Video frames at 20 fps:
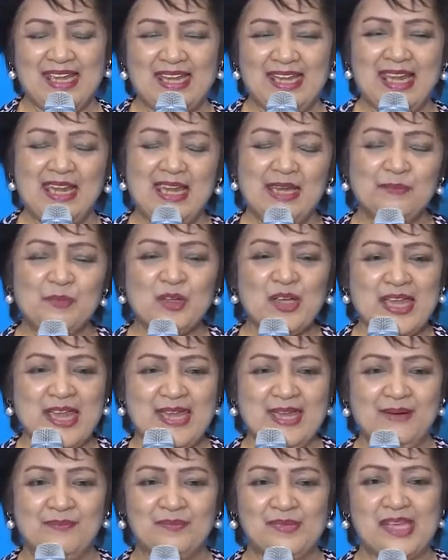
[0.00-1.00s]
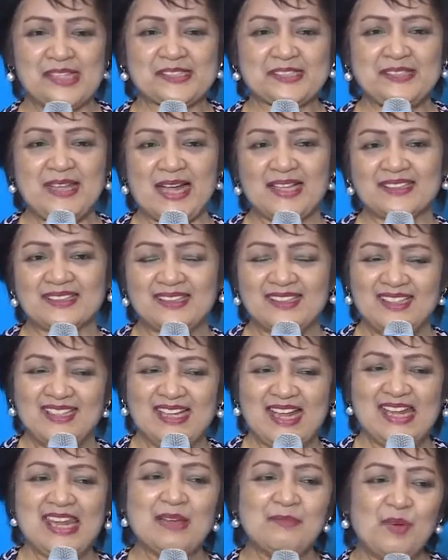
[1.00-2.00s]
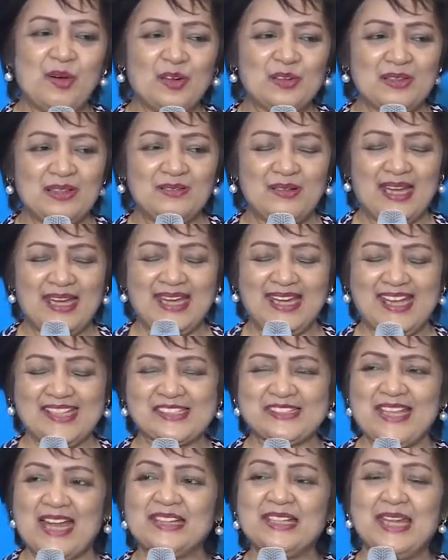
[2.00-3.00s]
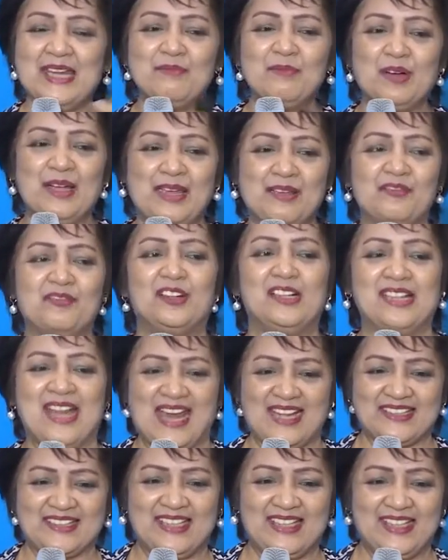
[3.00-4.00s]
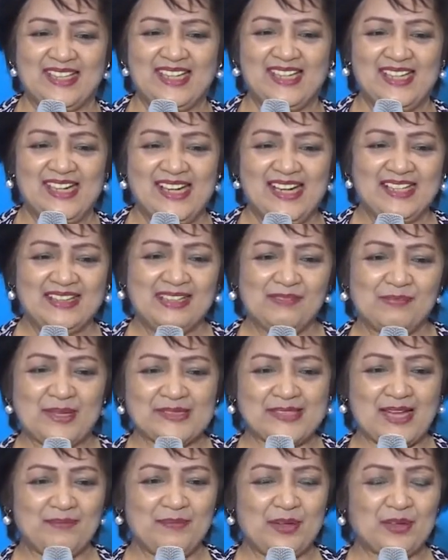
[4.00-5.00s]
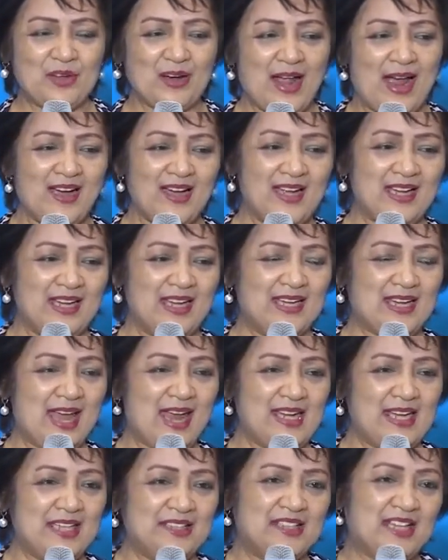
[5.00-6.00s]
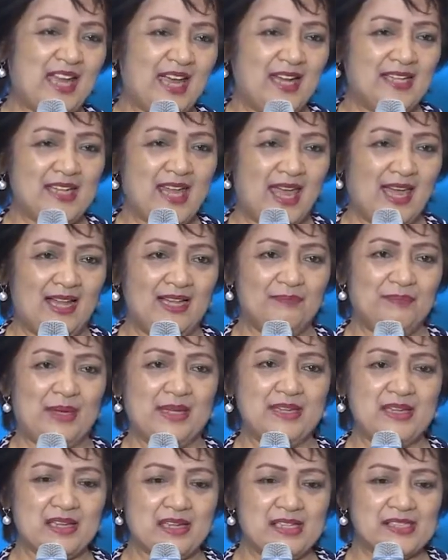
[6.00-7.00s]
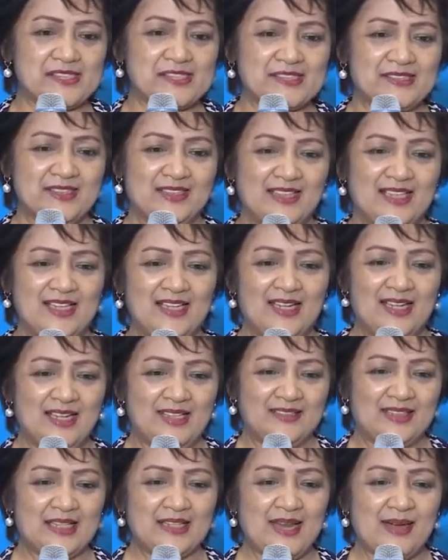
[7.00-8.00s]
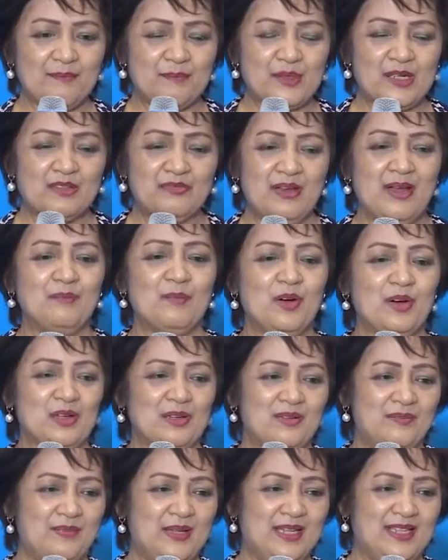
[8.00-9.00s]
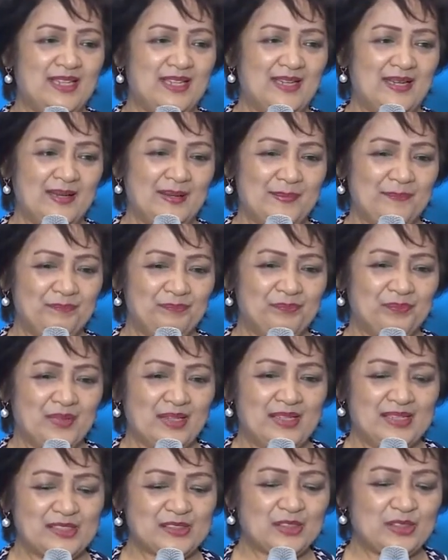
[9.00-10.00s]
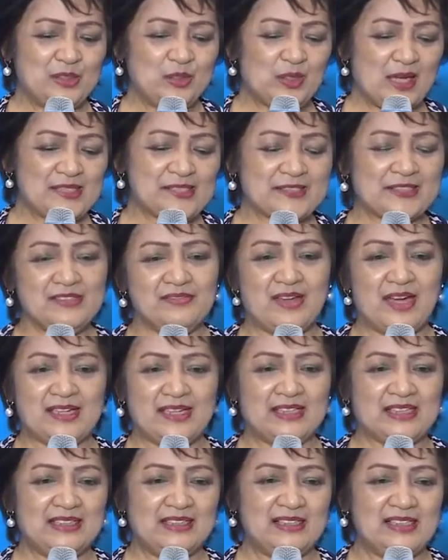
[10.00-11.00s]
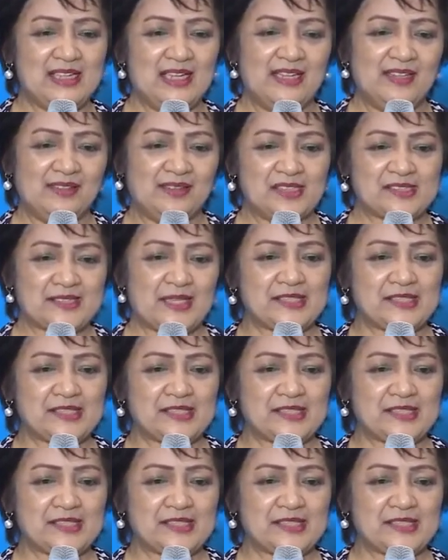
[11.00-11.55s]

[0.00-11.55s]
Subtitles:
himuhim, it's not hemohim for nothing. Di ba sabi ko nga kanina, it can help increase the number of hemoglobin. So you can see very clearly in this